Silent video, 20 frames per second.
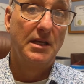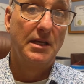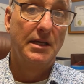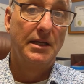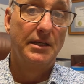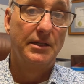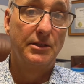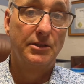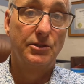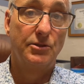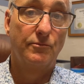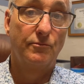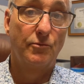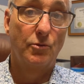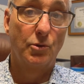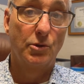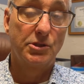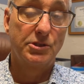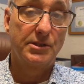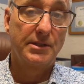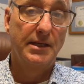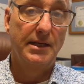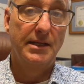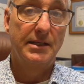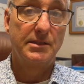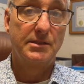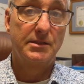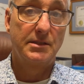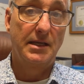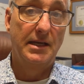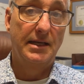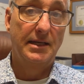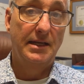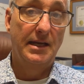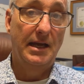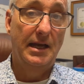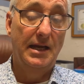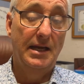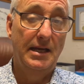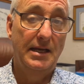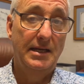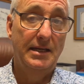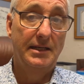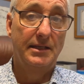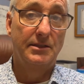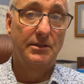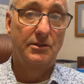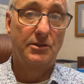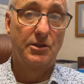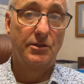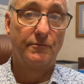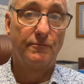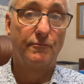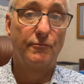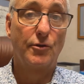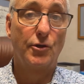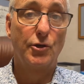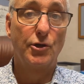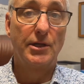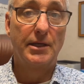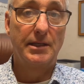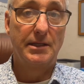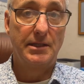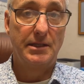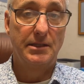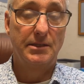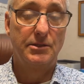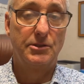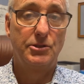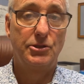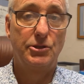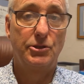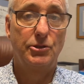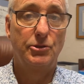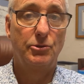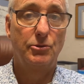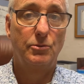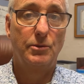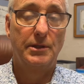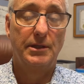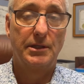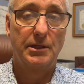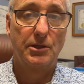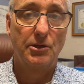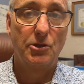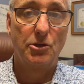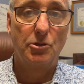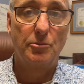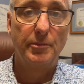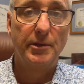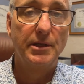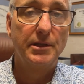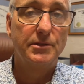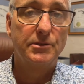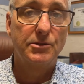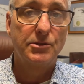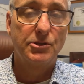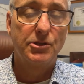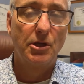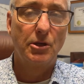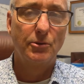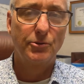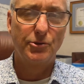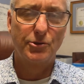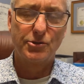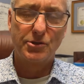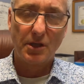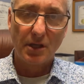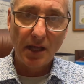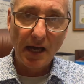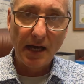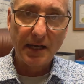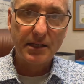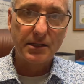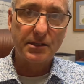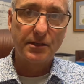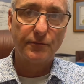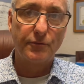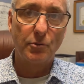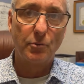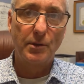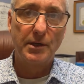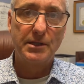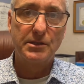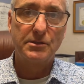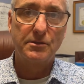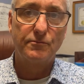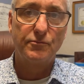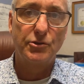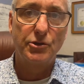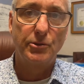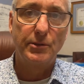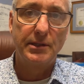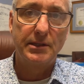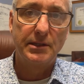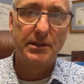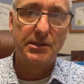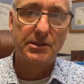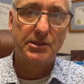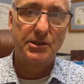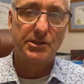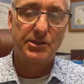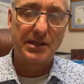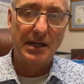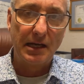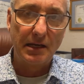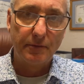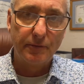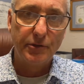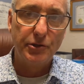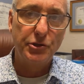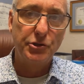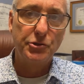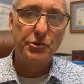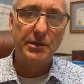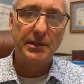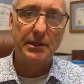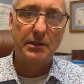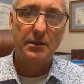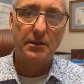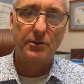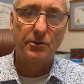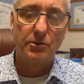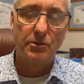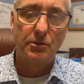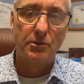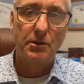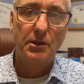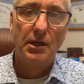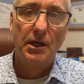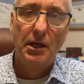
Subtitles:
in a divorce case and convert it into an annulment. So there's a lot of different ways of doing this. It's kind of a unique little